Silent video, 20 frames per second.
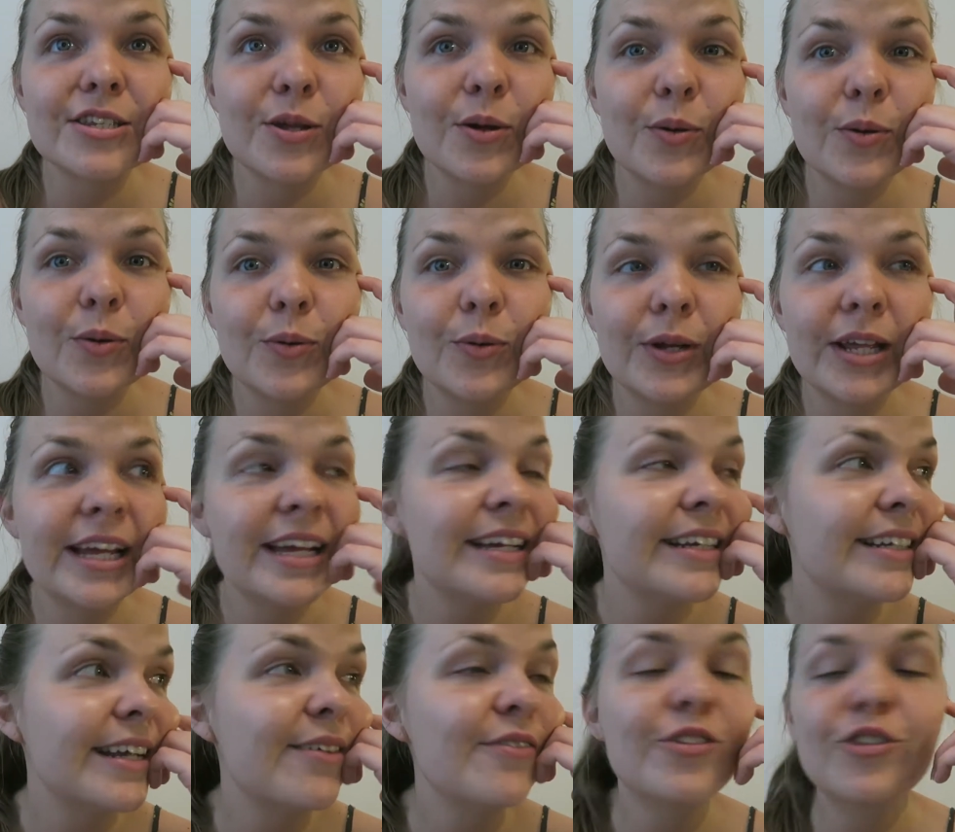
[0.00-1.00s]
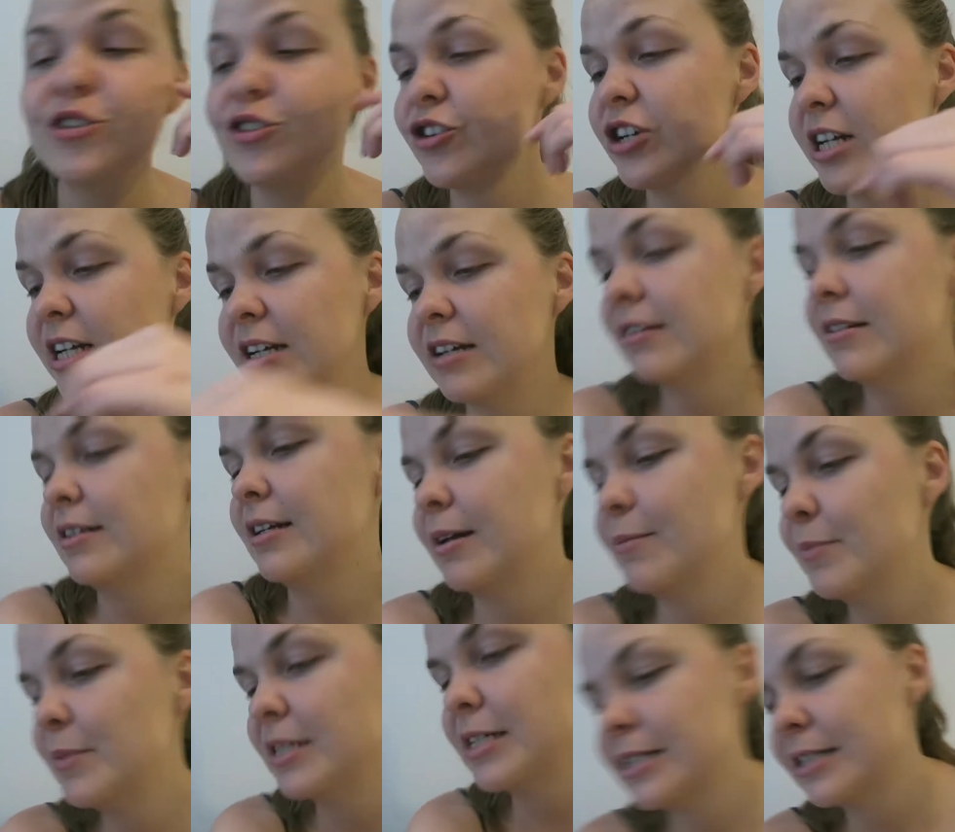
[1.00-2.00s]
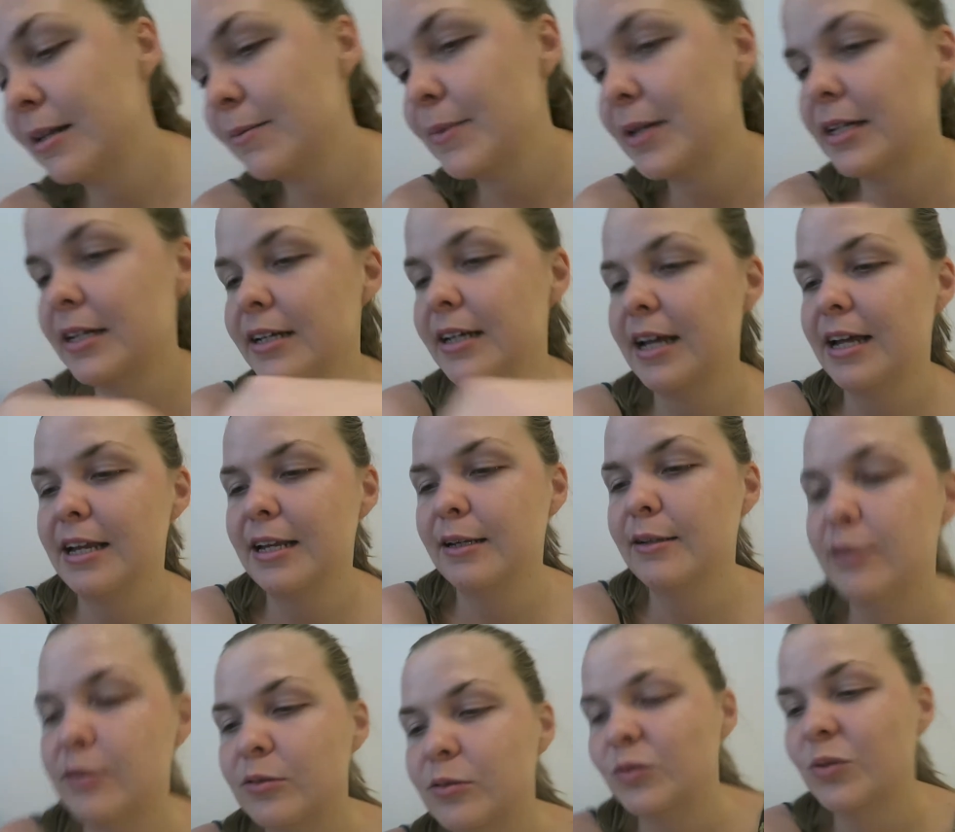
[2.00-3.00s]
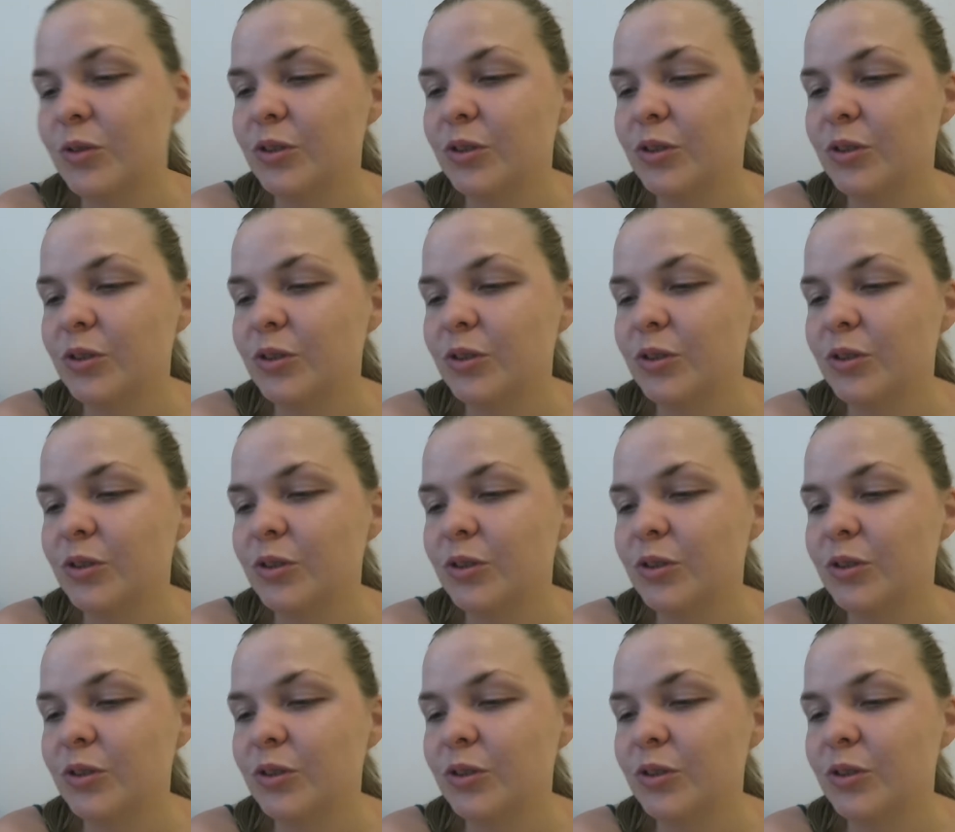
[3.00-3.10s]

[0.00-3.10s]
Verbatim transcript: So yeah, never drink on an empty stomach again,